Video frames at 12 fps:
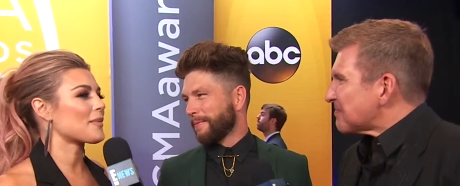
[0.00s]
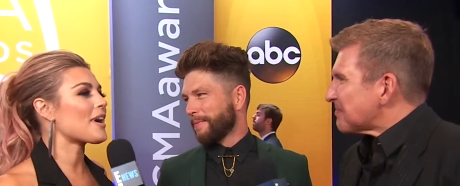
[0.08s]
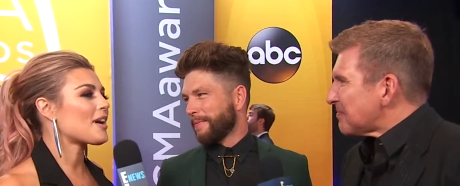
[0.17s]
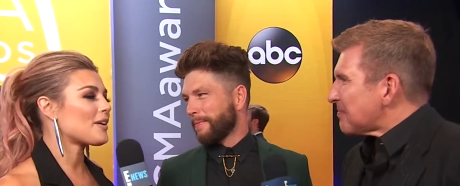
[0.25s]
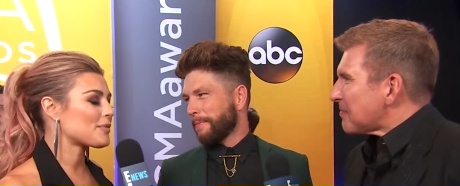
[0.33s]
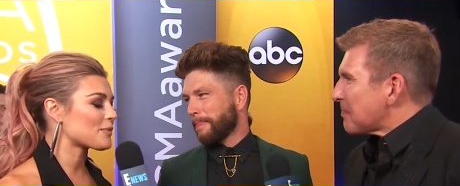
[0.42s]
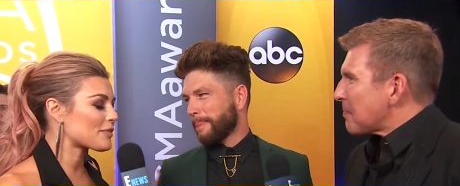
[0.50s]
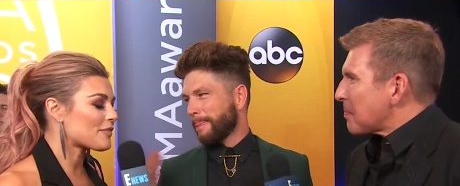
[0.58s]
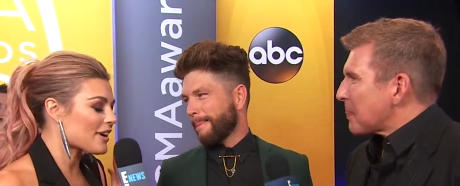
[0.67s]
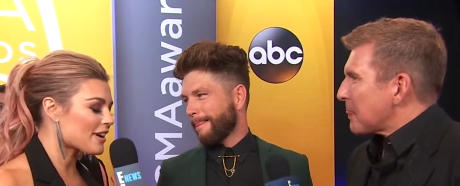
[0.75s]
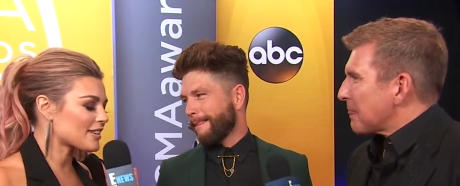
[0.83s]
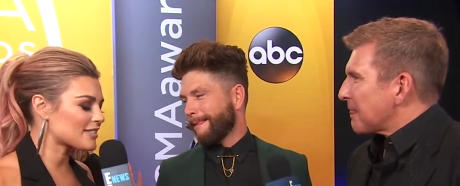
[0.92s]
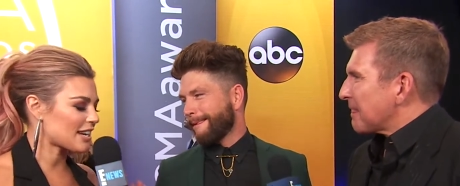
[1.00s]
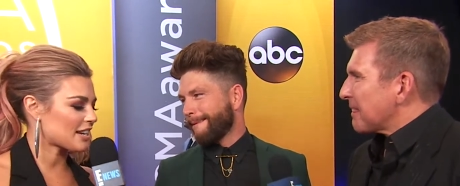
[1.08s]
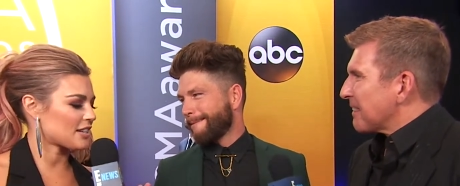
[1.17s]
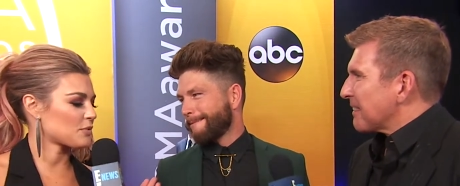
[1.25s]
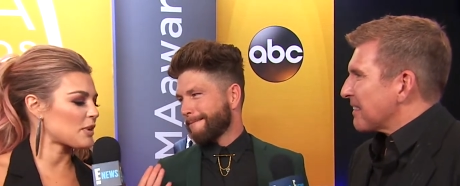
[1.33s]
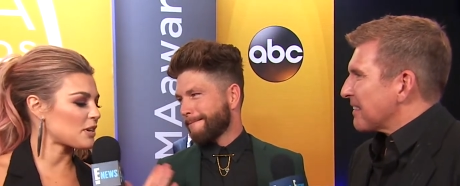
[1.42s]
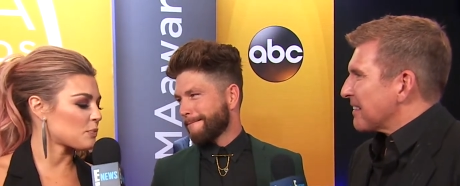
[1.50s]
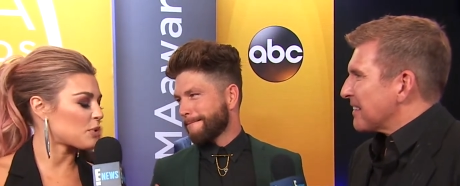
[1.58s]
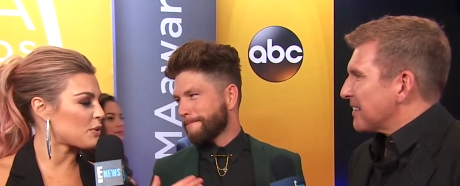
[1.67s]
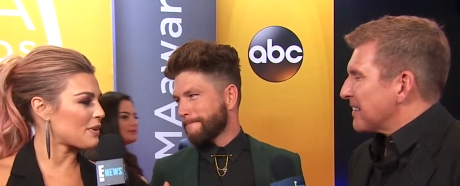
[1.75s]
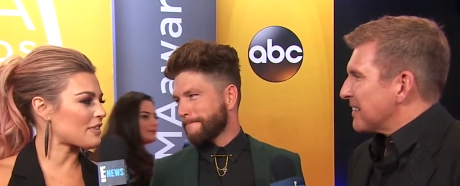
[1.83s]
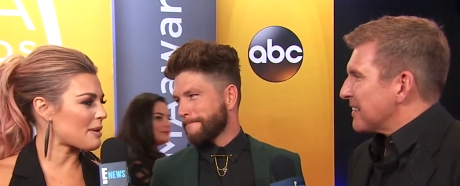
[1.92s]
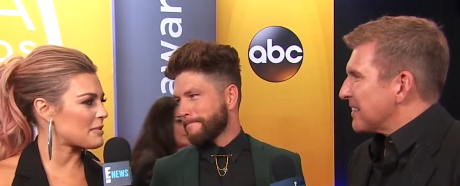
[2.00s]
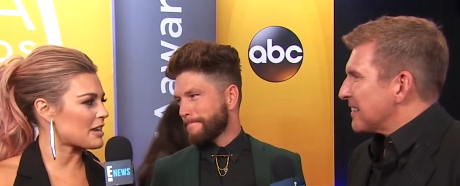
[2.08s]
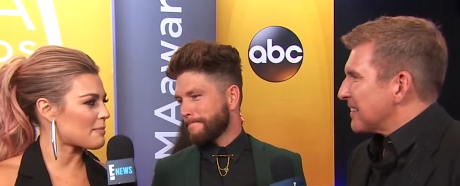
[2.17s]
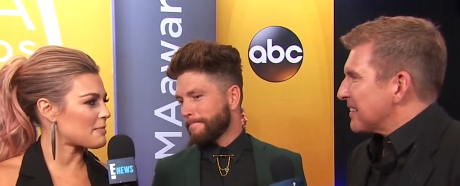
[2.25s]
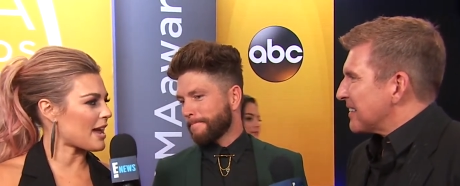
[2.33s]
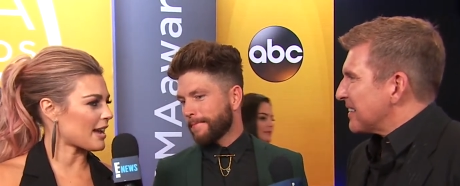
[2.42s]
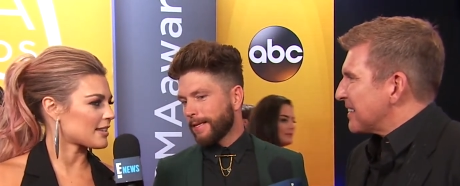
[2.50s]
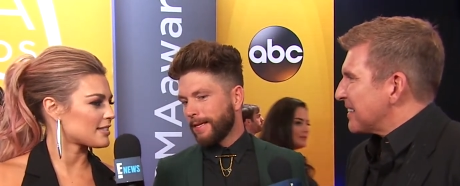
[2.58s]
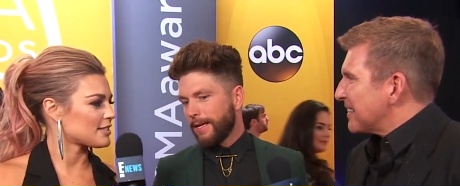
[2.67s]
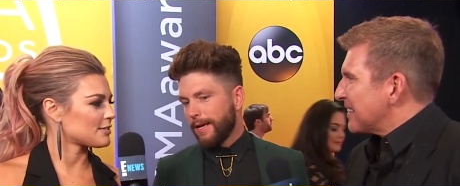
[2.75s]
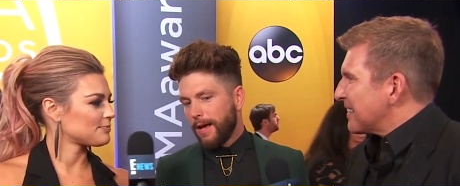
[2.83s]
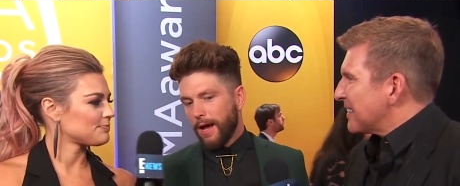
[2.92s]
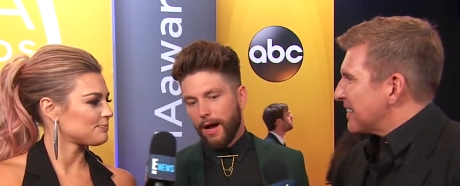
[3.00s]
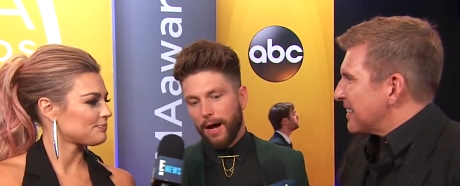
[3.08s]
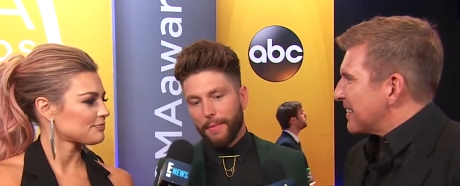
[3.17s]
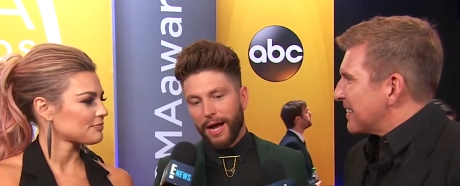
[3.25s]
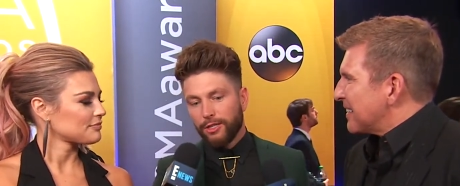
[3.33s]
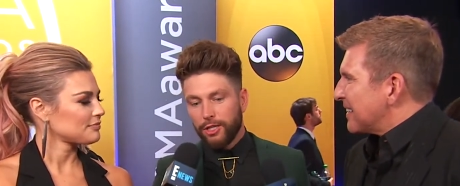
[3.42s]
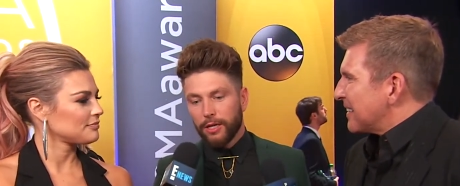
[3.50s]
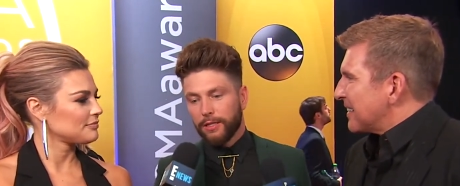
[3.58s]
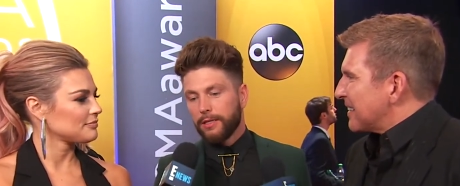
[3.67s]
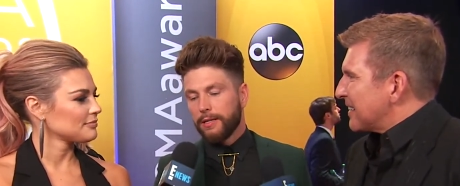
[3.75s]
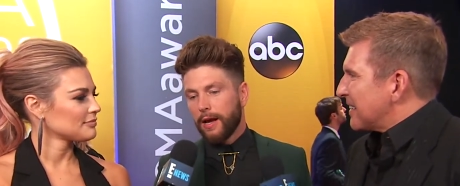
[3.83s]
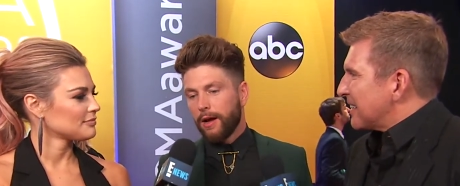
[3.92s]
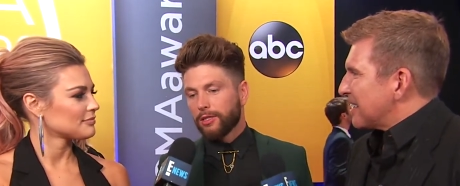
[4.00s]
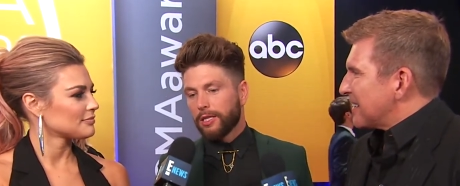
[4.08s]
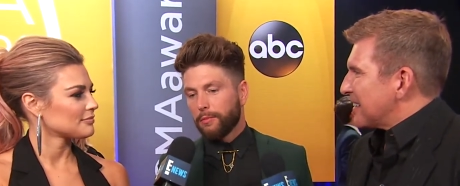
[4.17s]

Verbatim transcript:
Speaker 1: Well, we're very excited. What, what do you have coming up next? Um, I just announced